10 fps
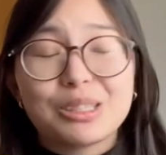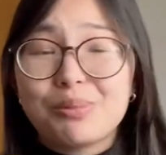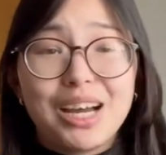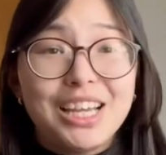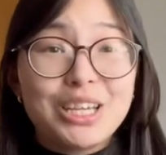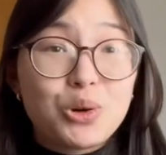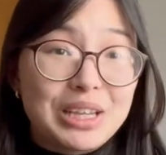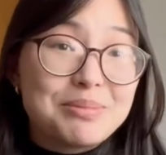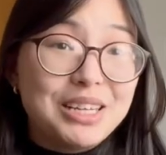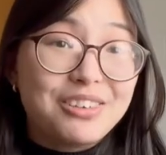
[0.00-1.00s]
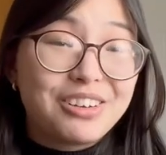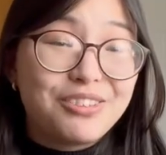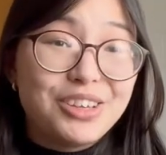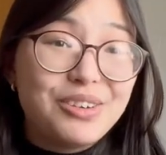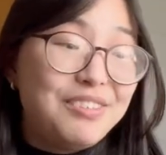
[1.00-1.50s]
my quick mini
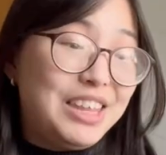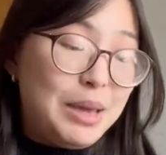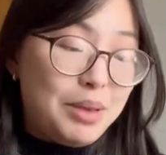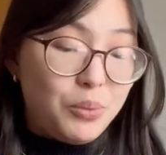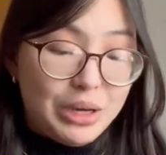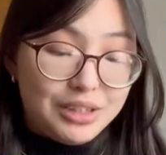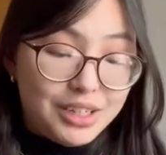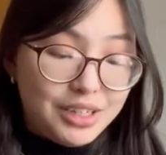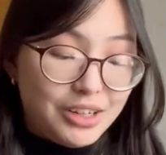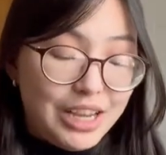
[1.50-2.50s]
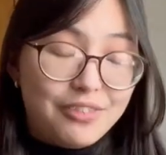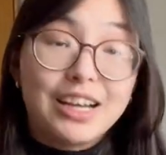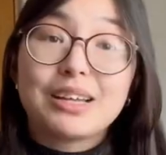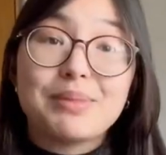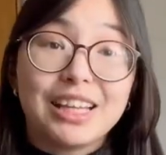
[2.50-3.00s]
review of them, and whether or not I
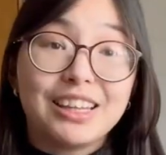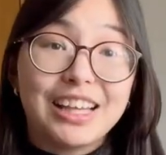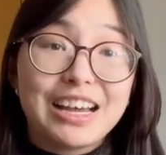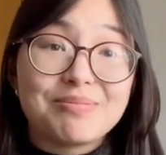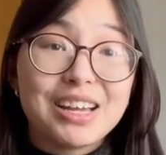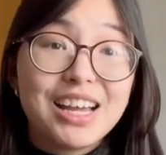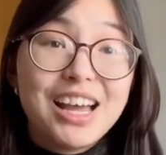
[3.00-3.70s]
recommend them.